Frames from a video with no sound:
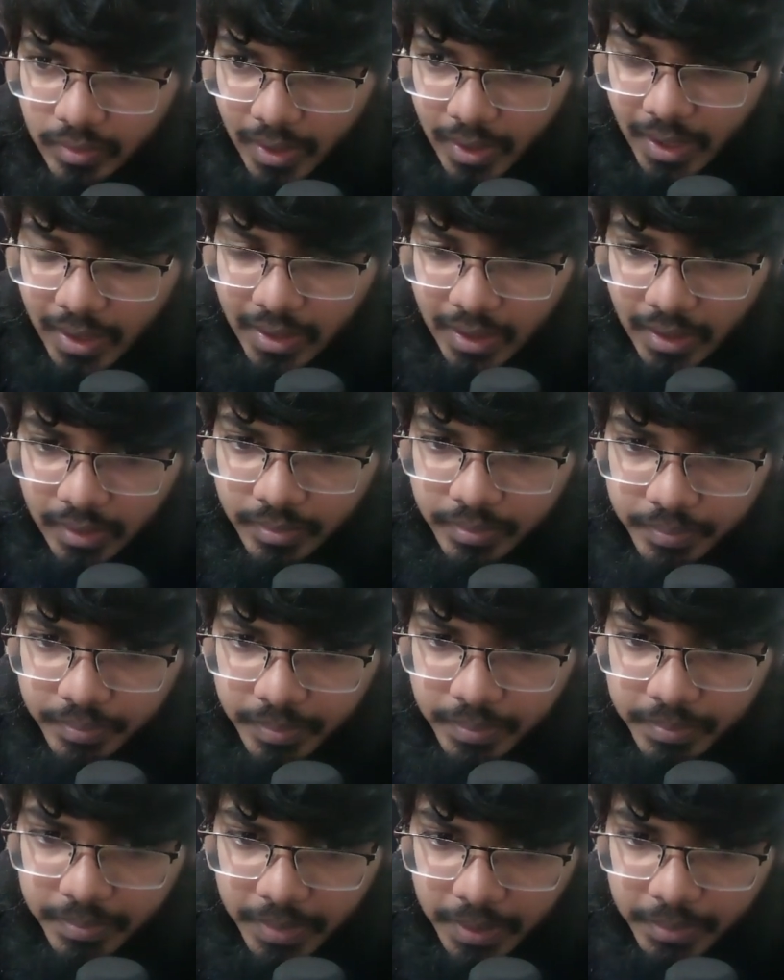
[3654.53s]
And if
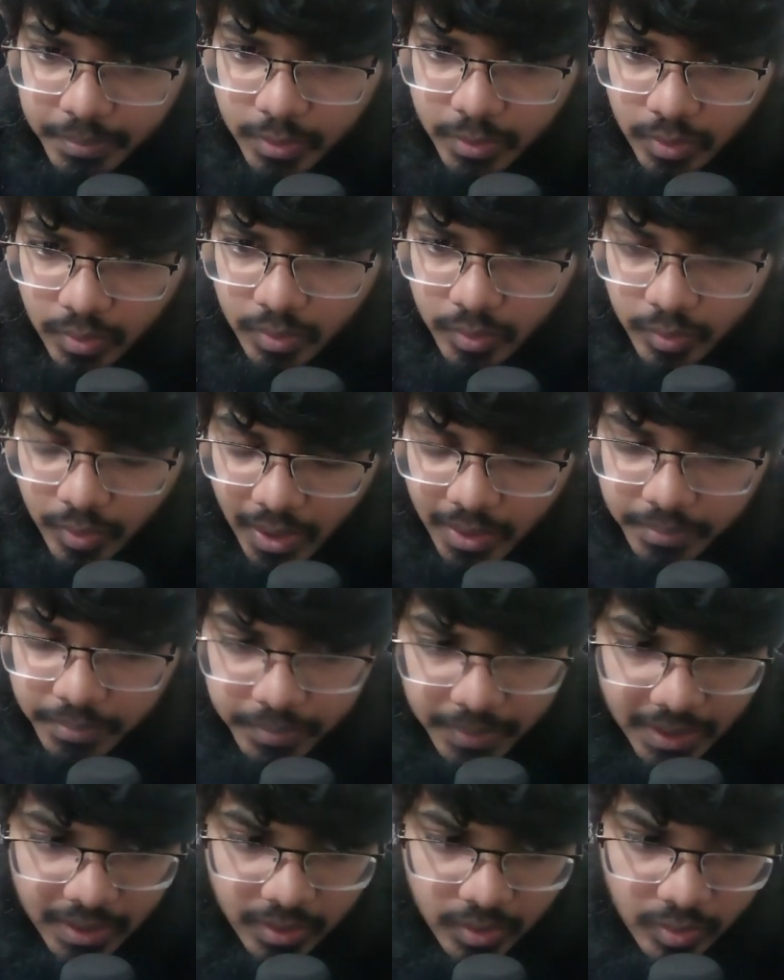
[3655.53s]
people want
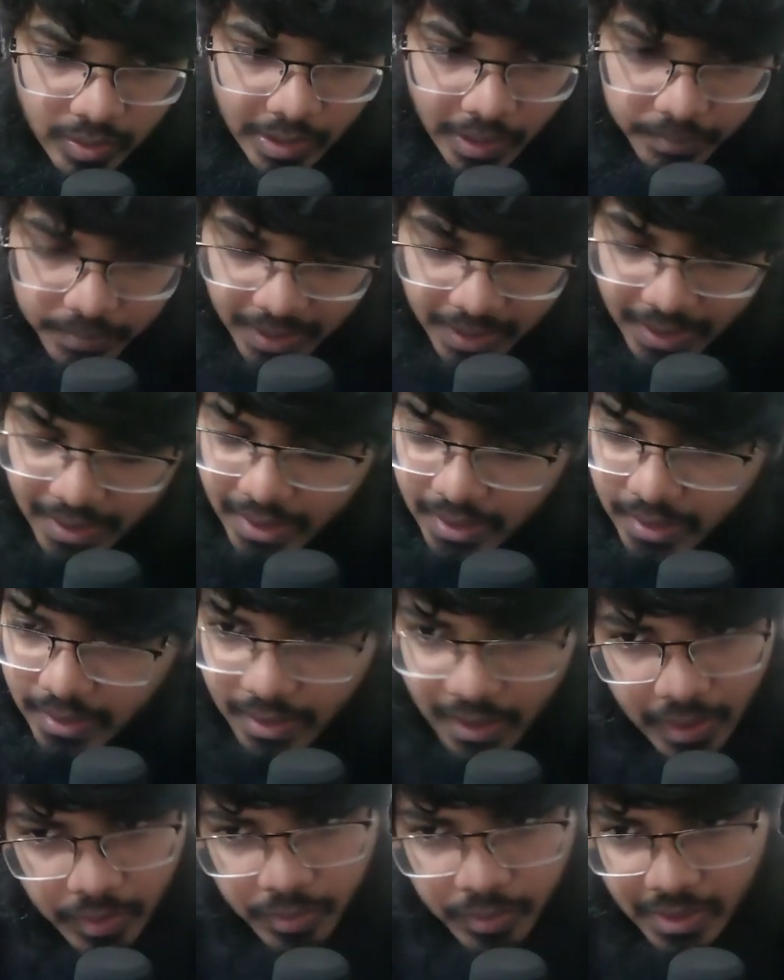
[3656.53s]
me to update it,
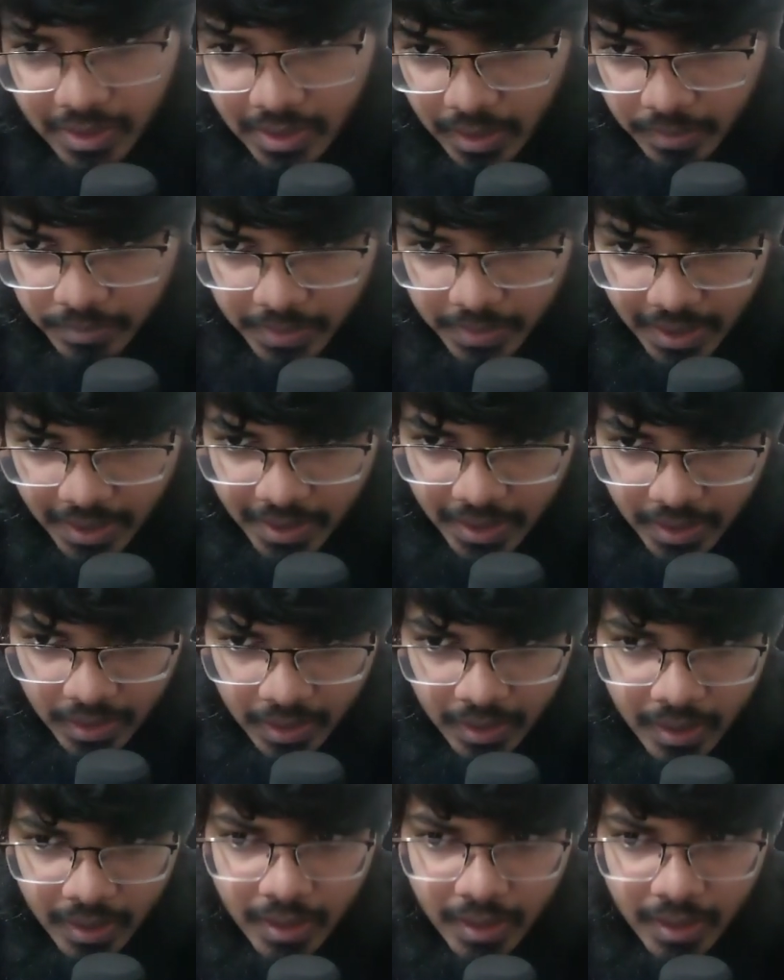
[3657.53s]
I will update it.